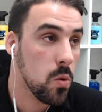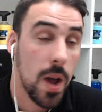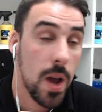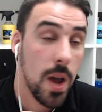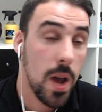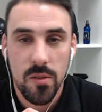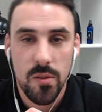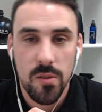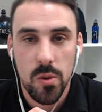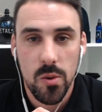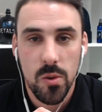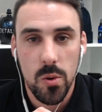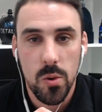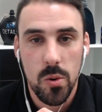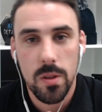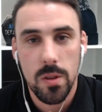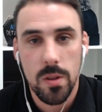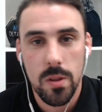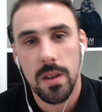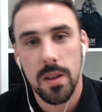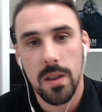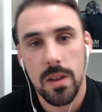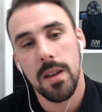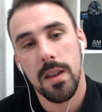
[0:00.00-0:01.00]
A lot of
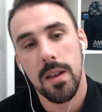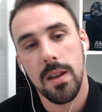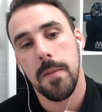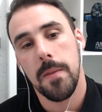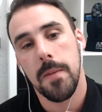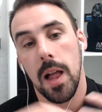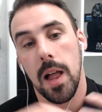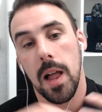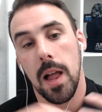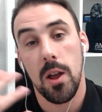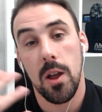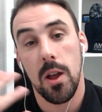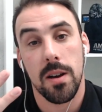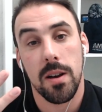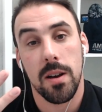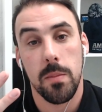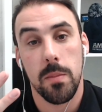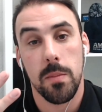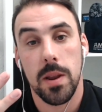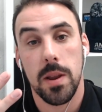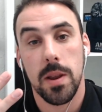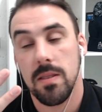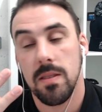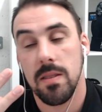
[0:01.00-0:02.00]
companies at the minute are
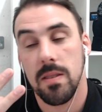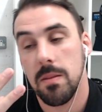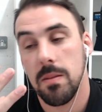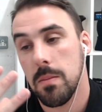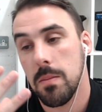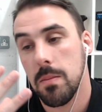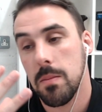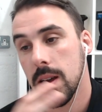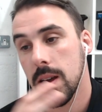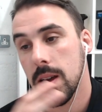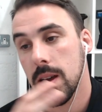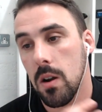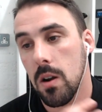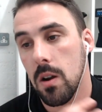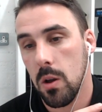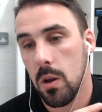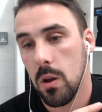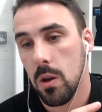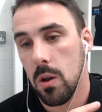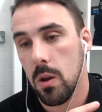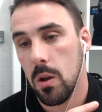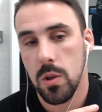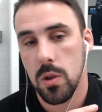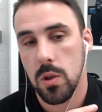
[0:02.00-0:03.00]
launching their
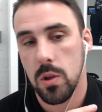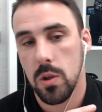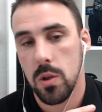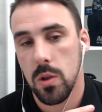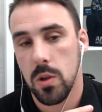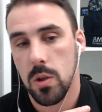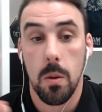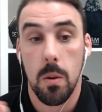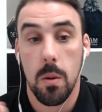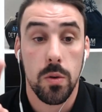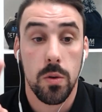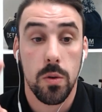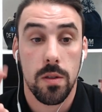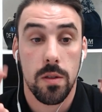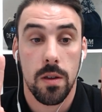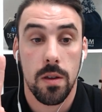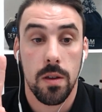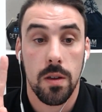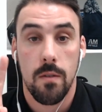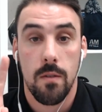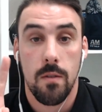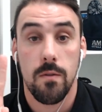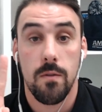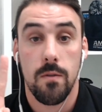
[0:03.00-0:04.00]
boost
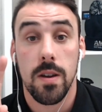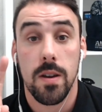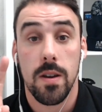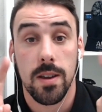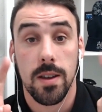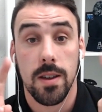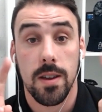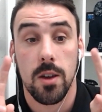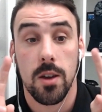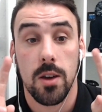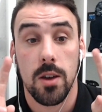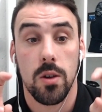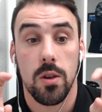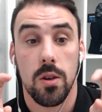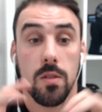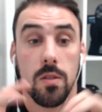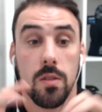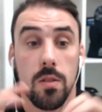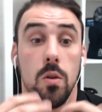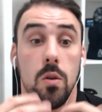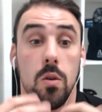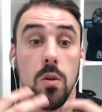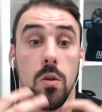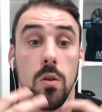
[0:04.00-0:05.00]
variations or
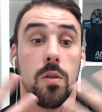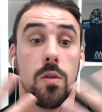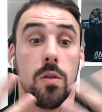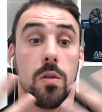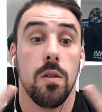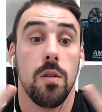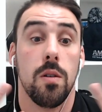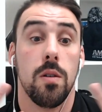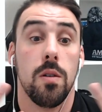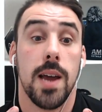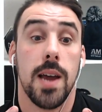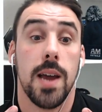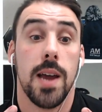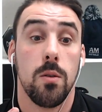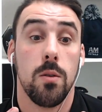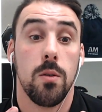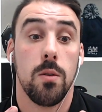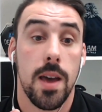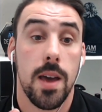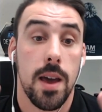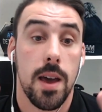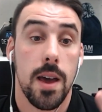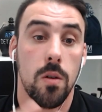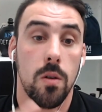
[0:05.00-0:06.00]
their nanotech or
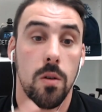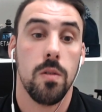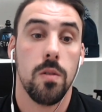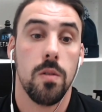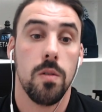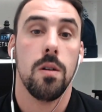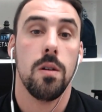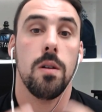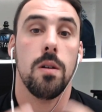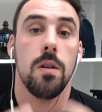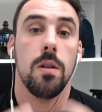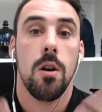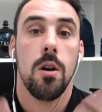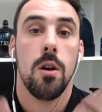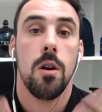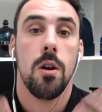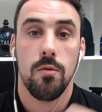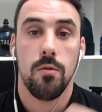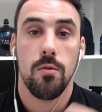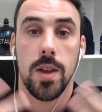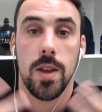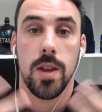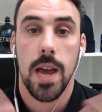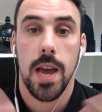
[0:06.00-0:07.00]
their
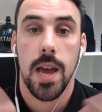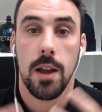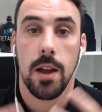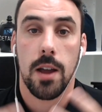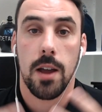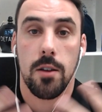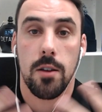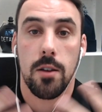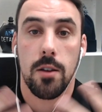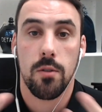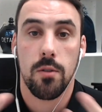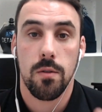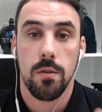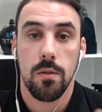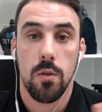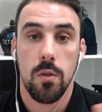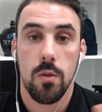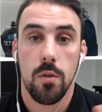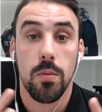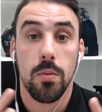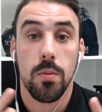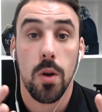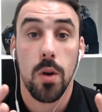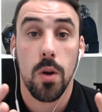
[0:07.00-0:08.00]
re-hydrophobic
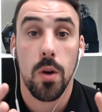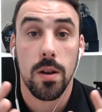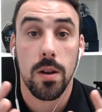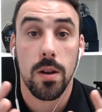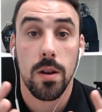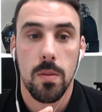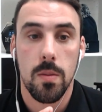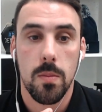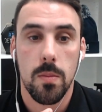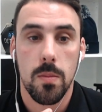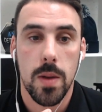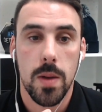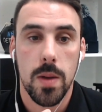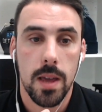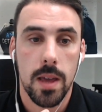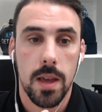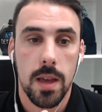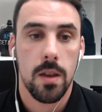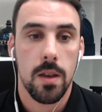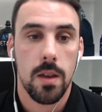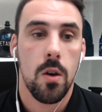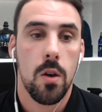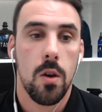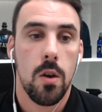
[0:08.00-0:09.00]
products at the minute. So we're
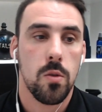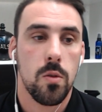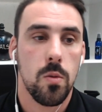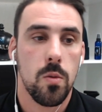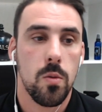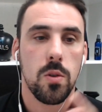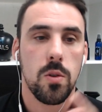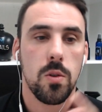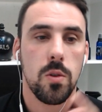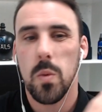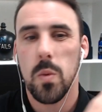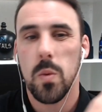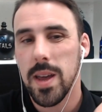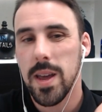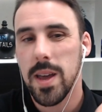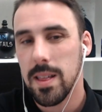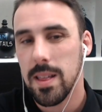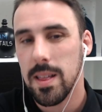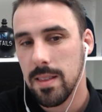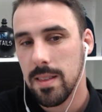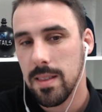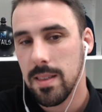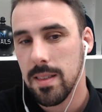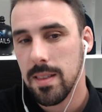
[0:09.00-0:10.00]
just going to wait and see how
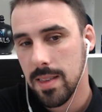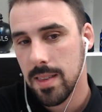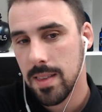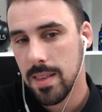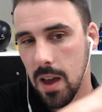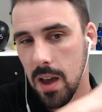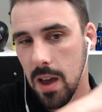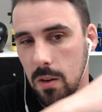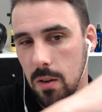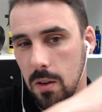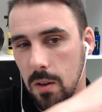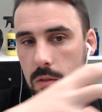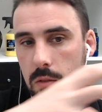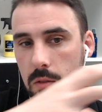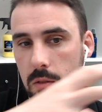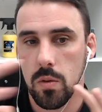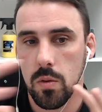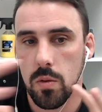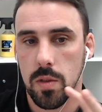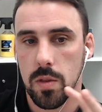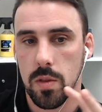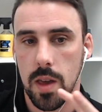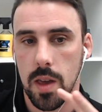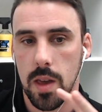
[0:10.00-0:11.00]
that rolls out, what
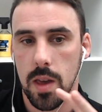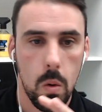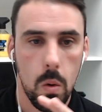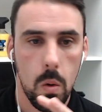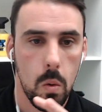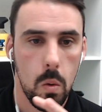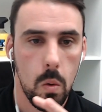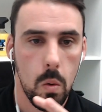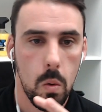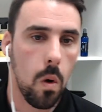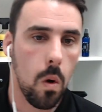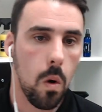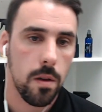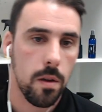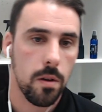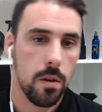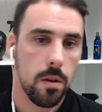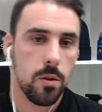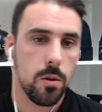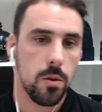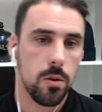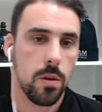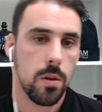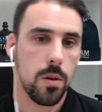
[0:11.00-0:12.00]
they're doing, how they're
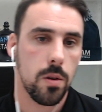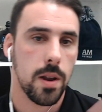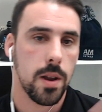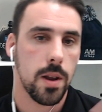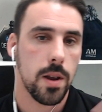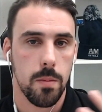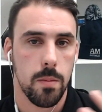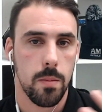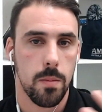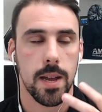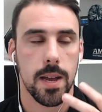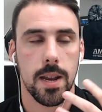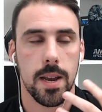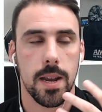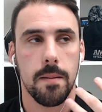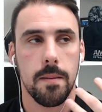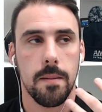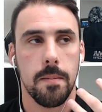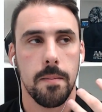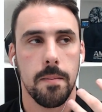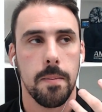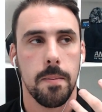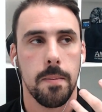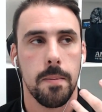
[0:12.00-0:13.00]
marketing it. Magic Pink
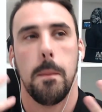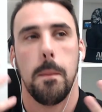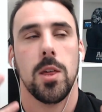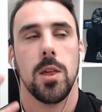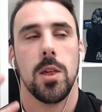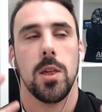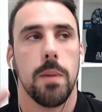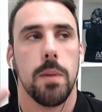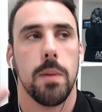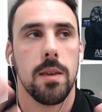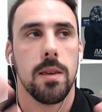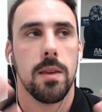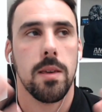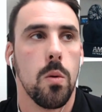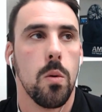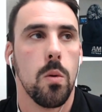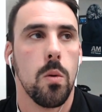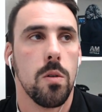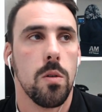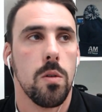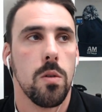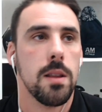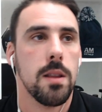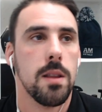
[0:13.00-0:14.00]
Stuff's always been a little
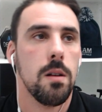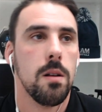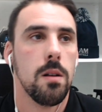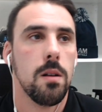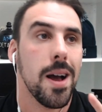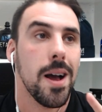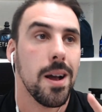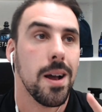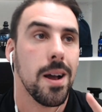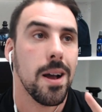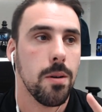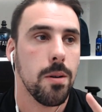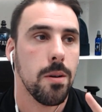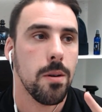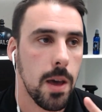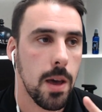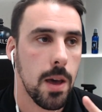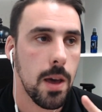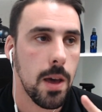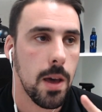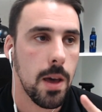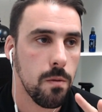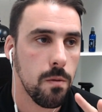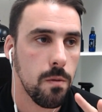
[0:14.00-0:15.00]
back burner chemical for
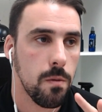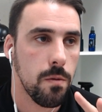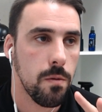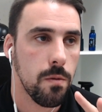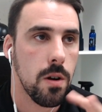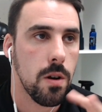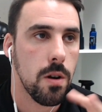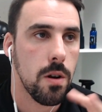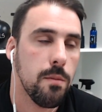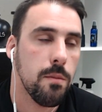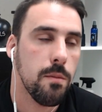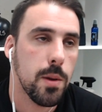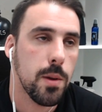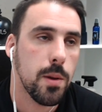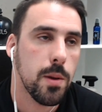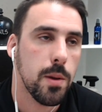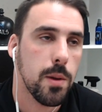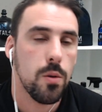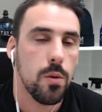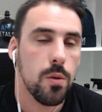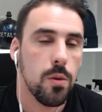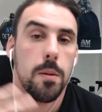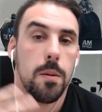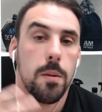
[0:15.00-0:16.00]
ours. We haven't been sure how to
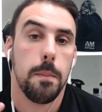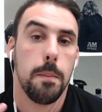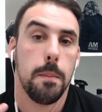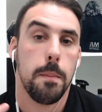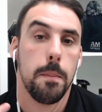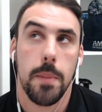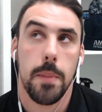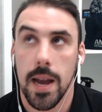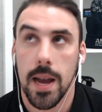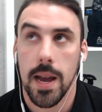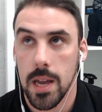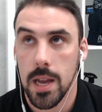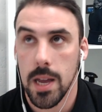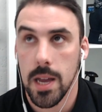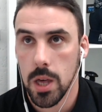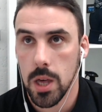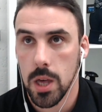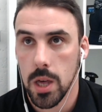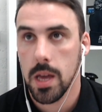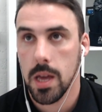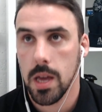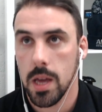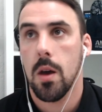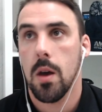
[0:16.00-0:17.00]
package it,
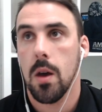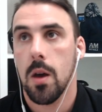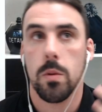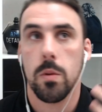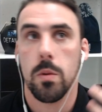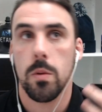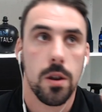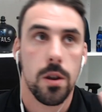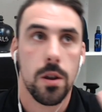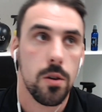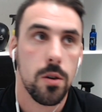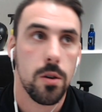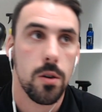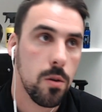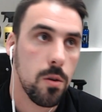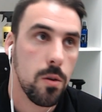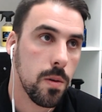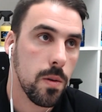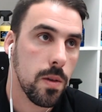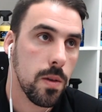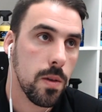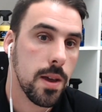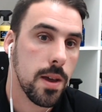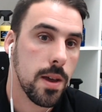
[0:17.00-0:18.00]
what we're going to do
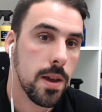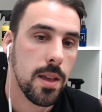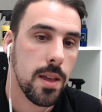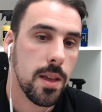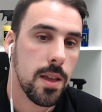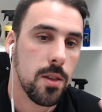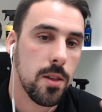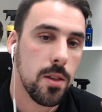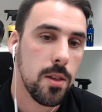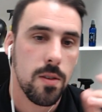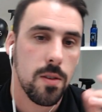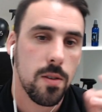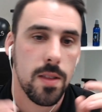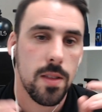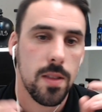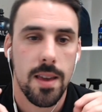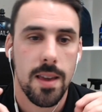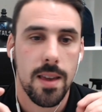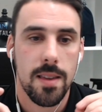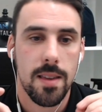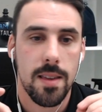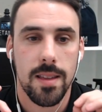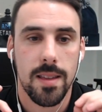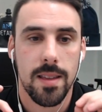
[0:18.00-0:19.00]
with it, and it just
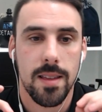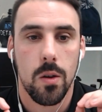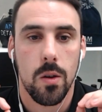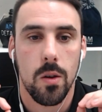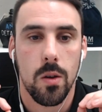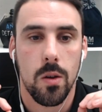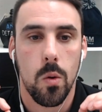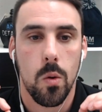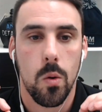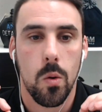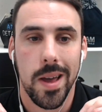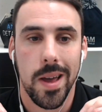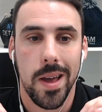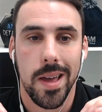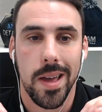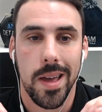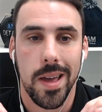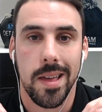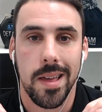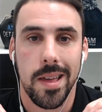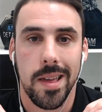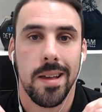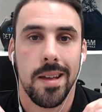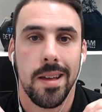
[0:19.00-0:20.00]
isn't quite
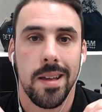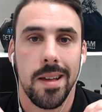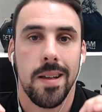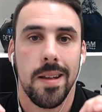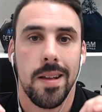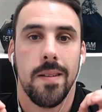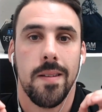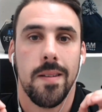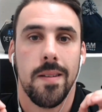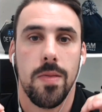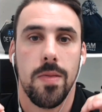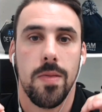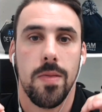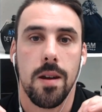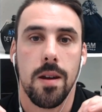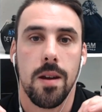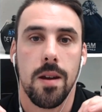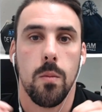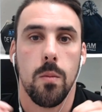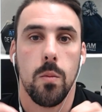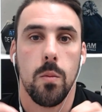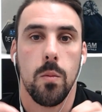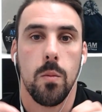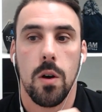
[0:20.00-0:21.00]
there. And with
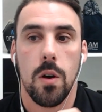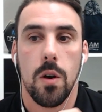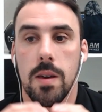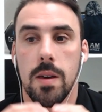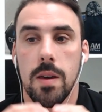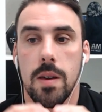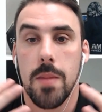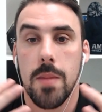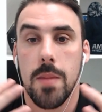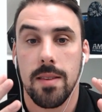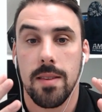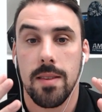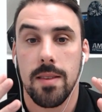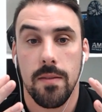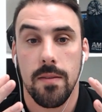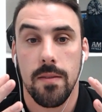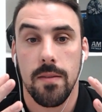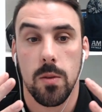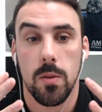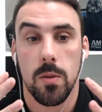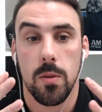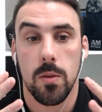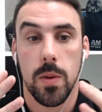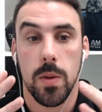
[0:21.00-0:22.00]
all the amazing stuff
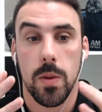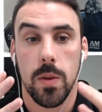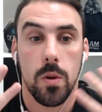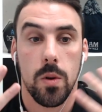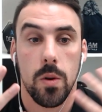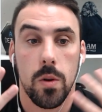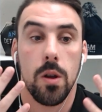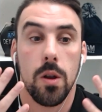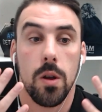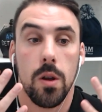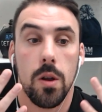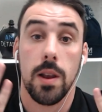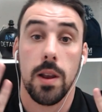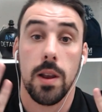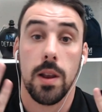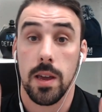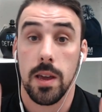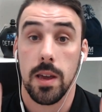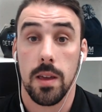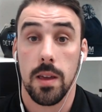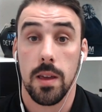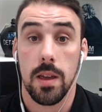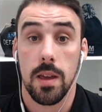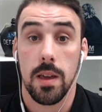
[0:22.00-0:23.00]
that's been going on,
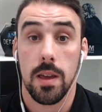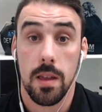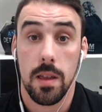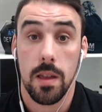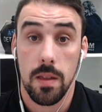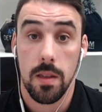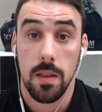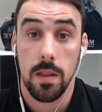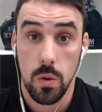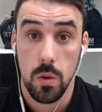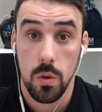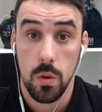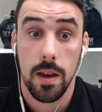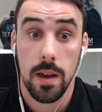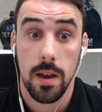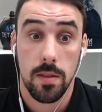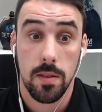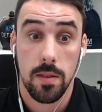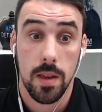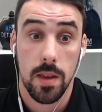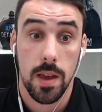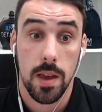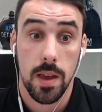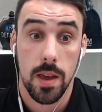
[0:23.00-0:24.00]
like you
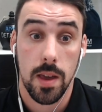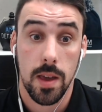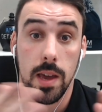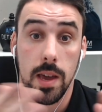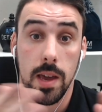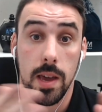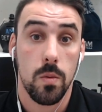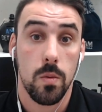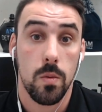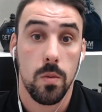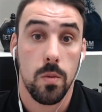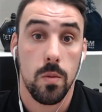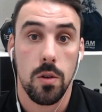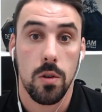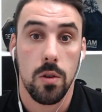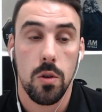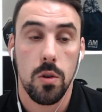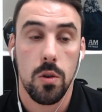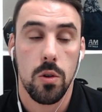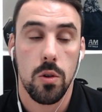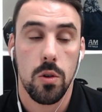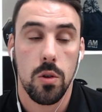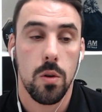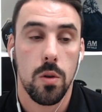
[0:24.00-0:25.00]
guys engaging with us on
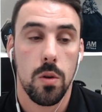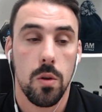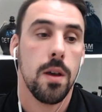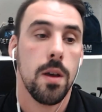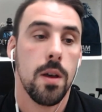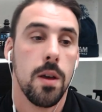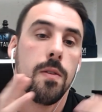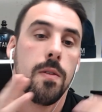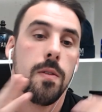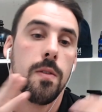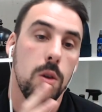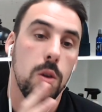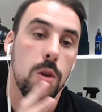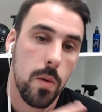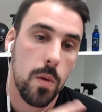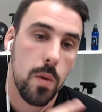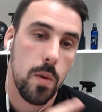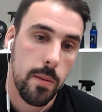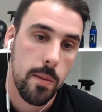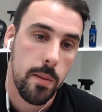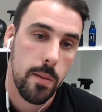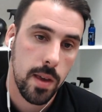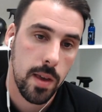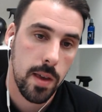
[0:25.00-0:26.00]
YouTube, the new
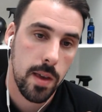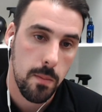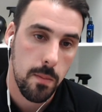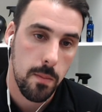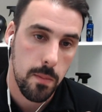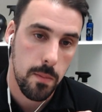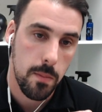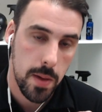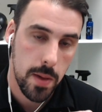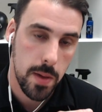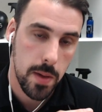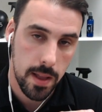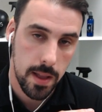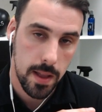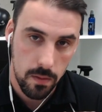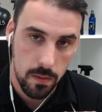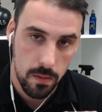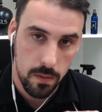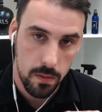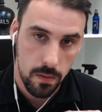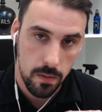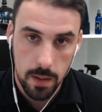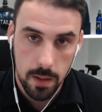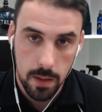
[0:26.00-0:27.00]
website being
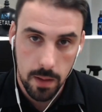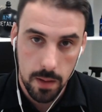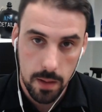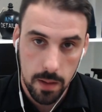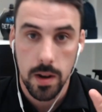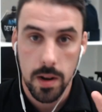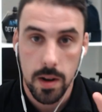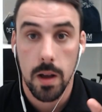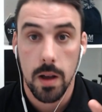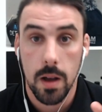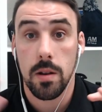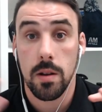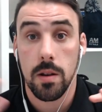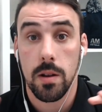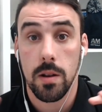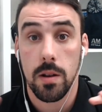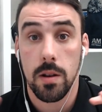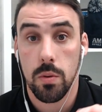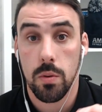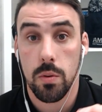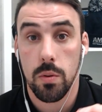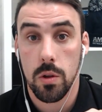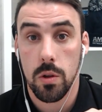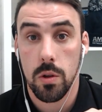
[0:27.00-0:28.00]
developed, and a couple other little
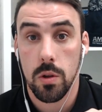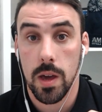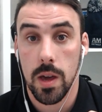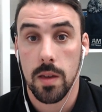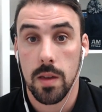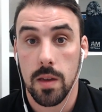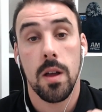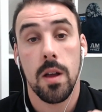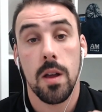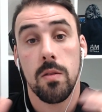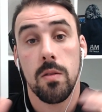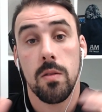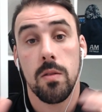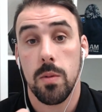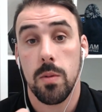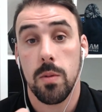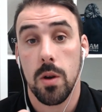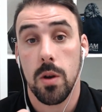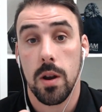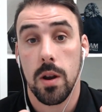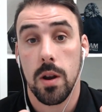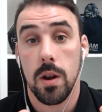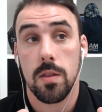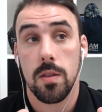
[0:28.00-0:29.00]
projects, to be
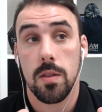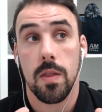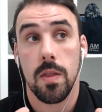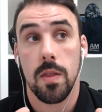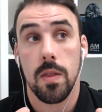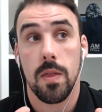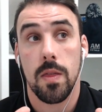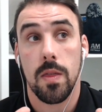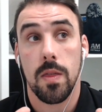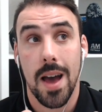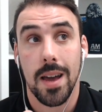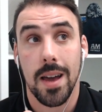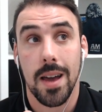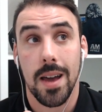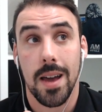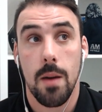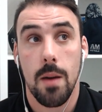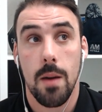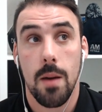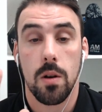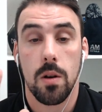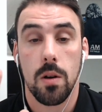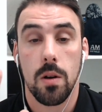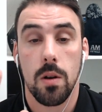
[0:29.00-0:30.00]
honest, that
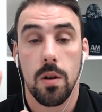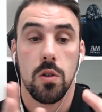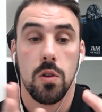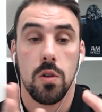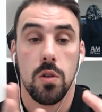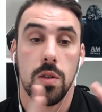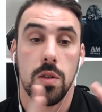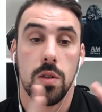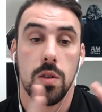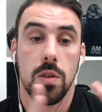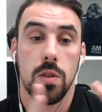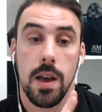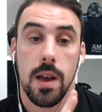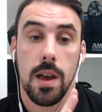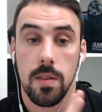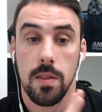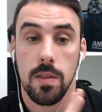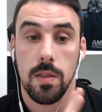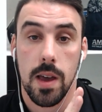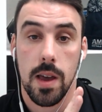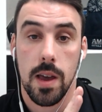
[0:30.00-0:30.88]
chemical has just sat to the